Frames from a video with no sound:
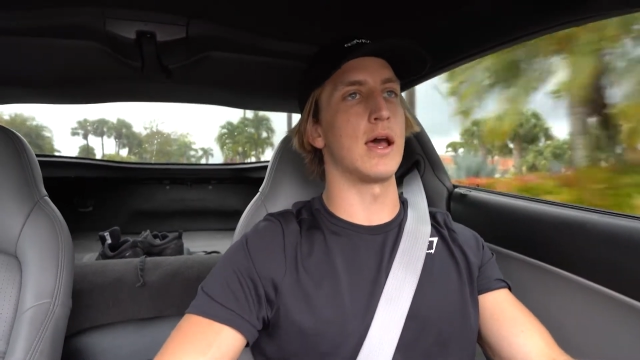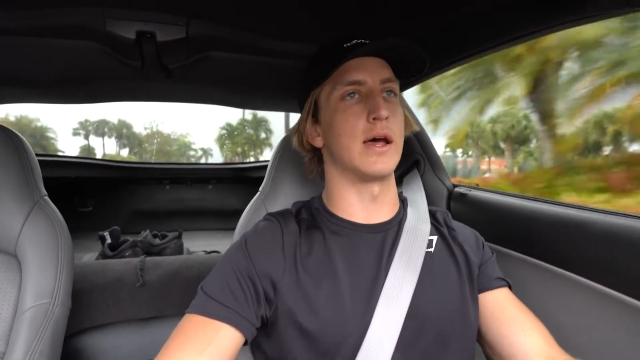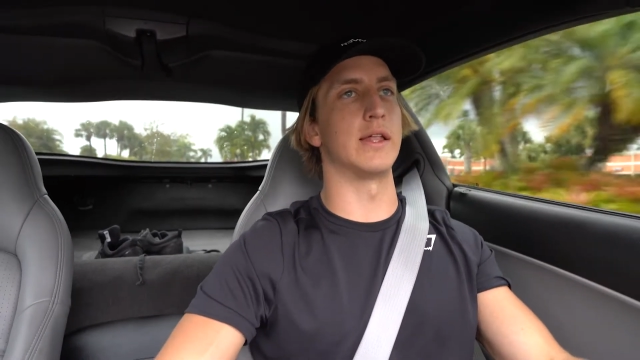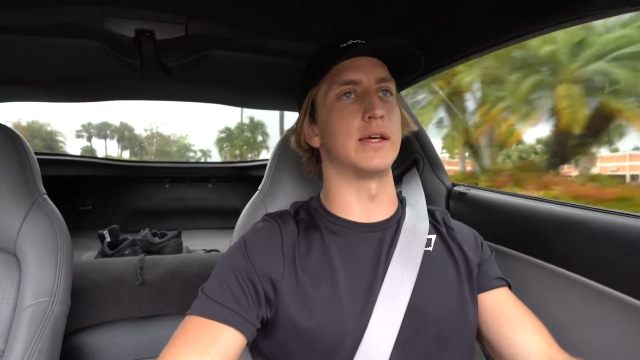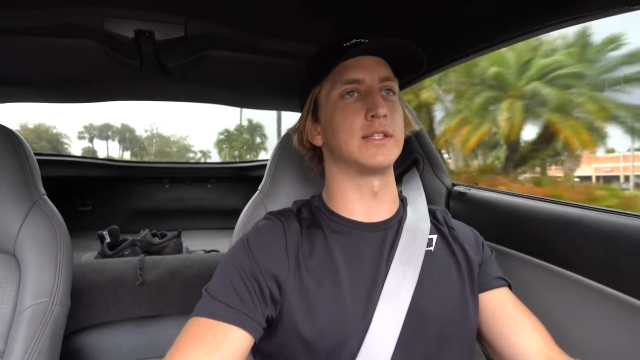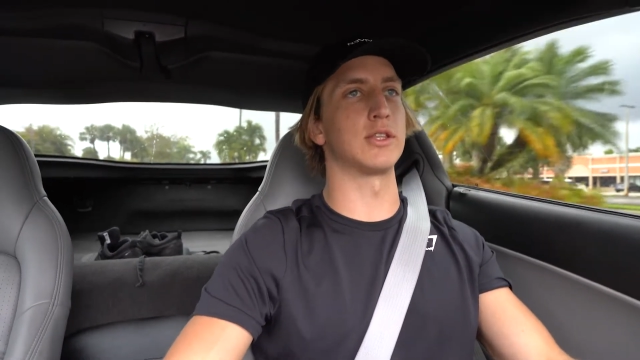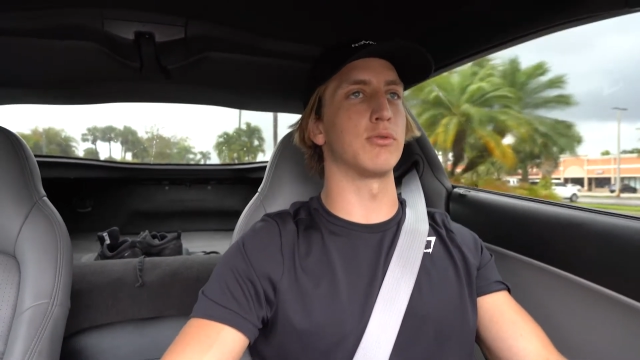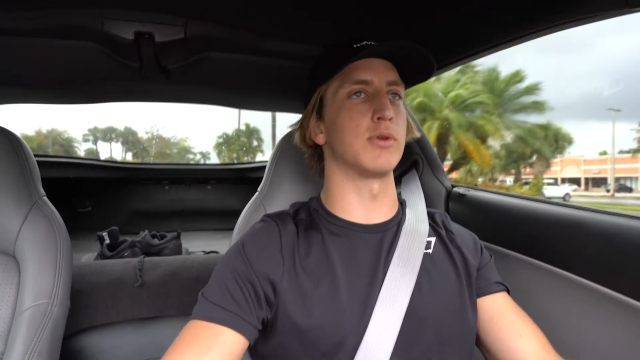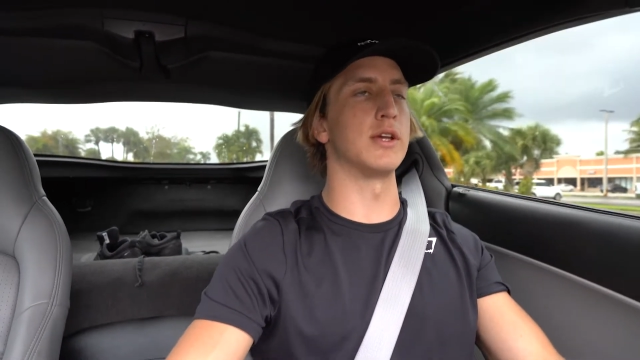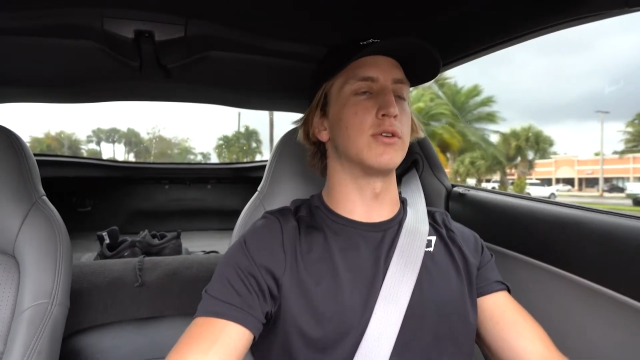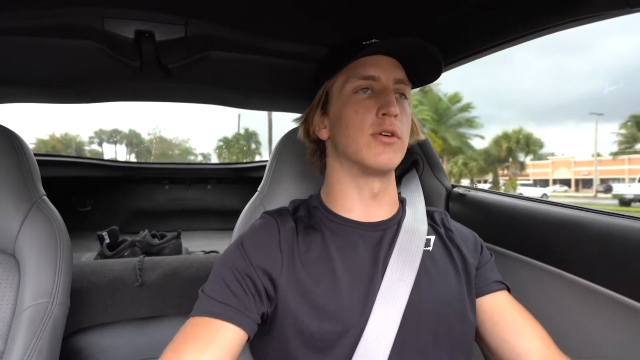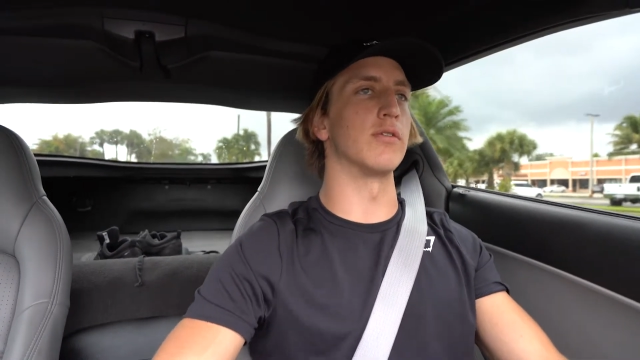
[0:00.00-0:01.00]

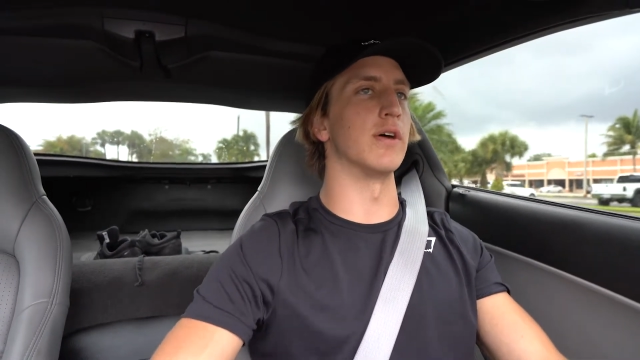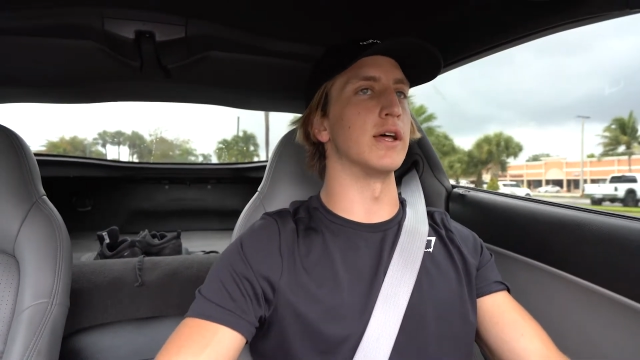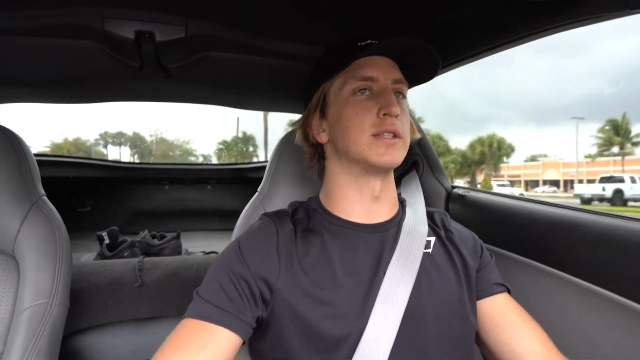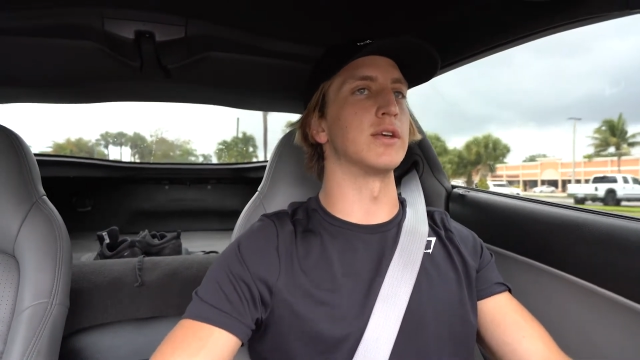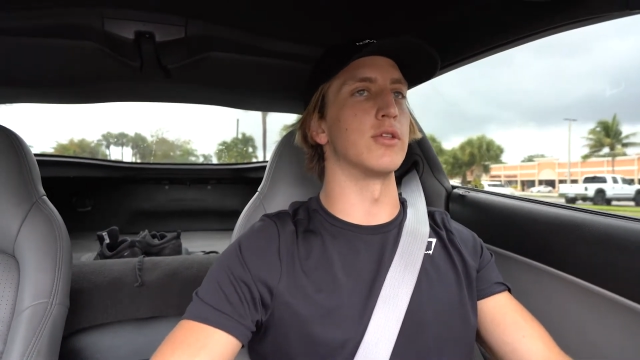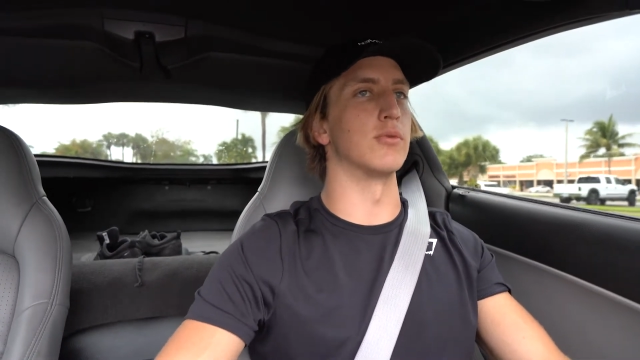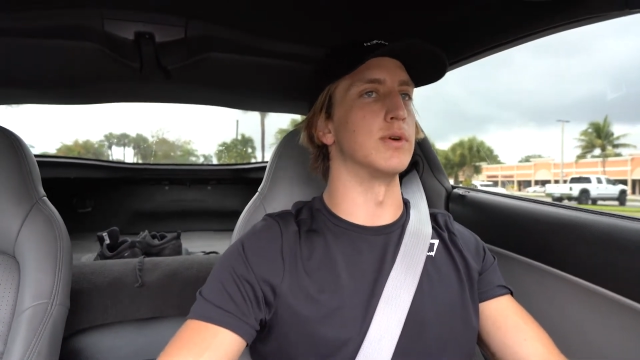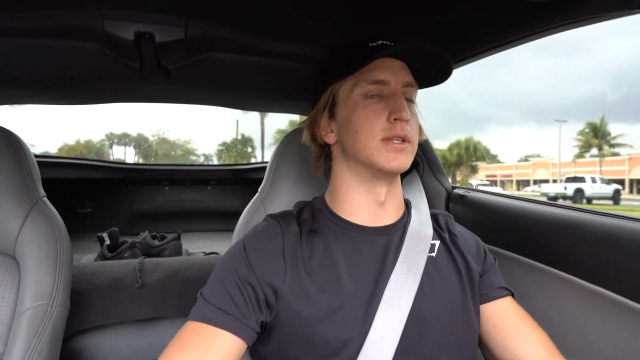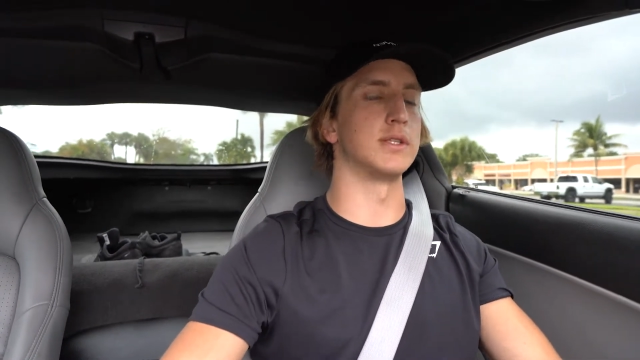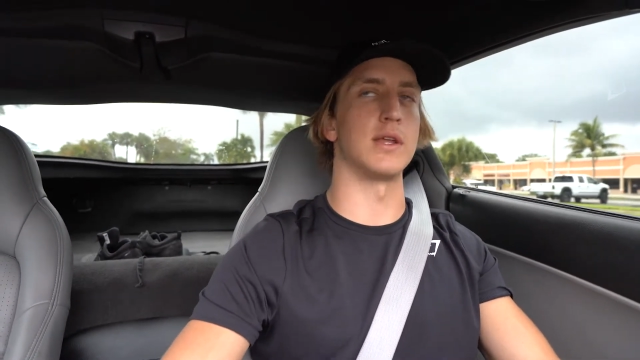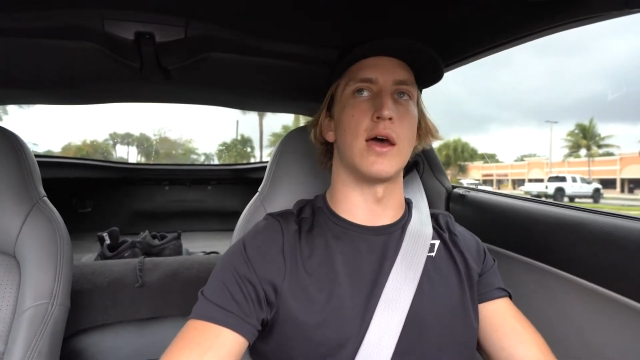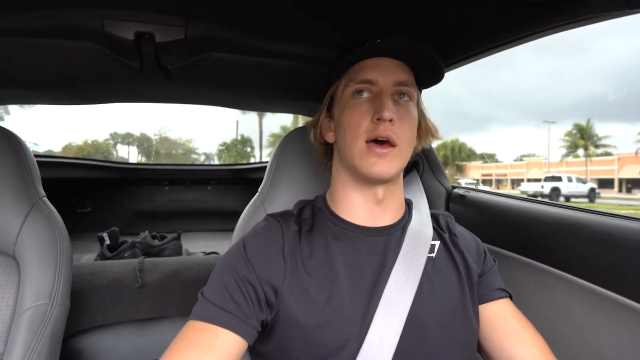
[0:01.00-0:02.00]
LS3 Corvettes are the
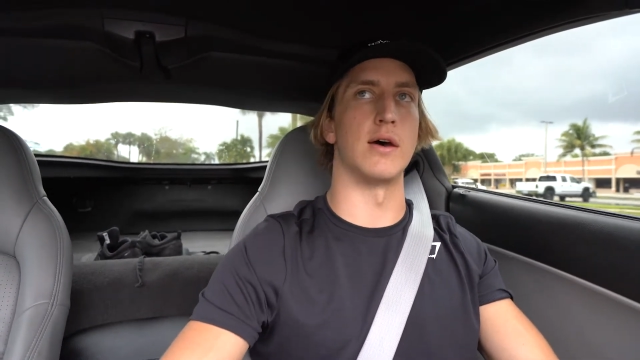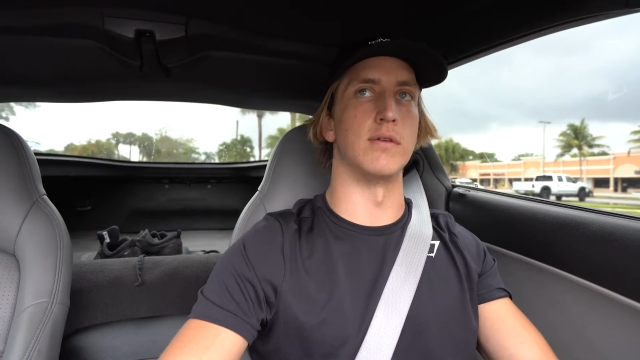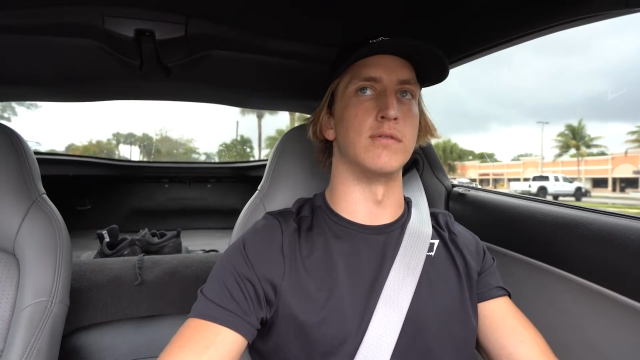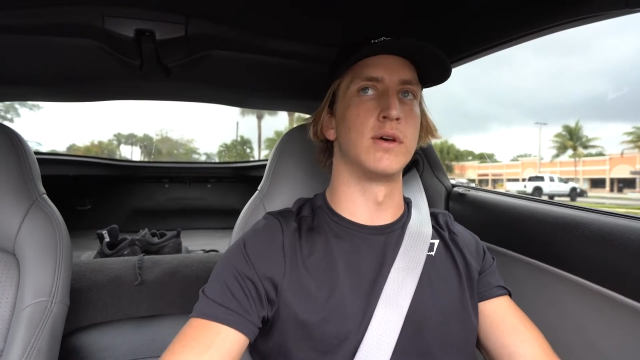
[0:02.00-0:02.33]
ones to have.